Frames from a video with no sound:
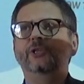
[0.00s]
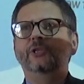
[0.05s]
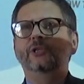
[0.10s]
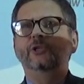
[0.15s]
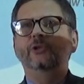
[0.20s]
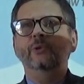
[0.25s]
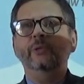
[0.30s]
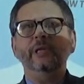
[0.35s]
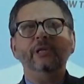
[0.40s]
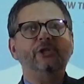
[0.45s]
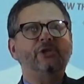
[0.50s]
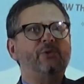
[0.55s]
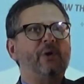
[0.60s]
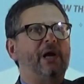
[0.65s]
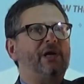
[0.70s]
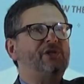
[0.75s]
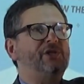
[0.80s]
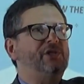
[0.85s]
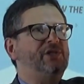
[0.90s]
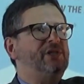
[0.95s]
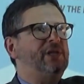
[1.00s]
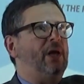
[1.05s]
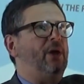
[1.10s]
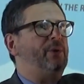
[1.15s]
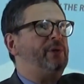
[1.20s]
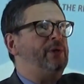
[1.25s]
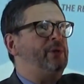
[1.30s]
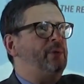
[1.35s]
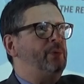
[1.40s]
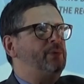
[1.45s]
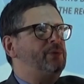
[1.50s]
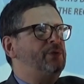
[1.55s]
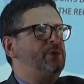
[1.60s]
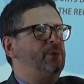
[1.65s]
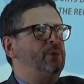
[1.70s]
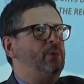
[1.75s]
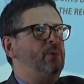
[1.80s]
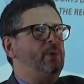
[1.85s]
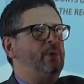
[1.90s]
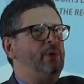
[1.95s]
do the instructions tell you
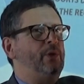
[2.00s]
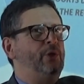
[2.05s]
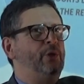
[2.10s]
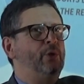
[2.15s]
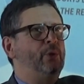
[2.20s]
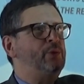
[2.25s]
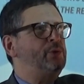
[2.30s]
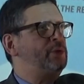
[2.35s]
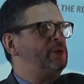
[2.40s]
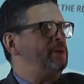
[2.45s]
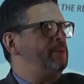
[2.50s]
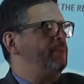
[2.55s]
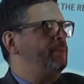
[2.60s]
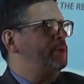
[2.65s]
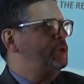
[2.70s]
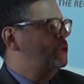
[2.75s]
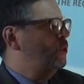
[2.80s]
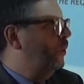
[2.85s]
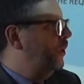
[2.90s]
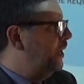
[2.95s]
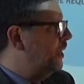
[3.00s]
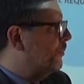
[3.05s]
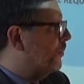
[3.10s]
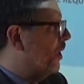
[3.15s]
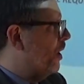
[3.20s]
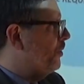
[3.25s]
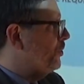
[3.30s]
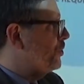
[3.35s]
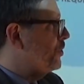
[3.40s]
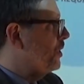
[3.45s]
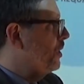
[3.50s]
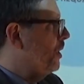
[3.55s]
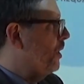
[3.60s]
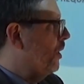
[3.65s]
to use the majority approach,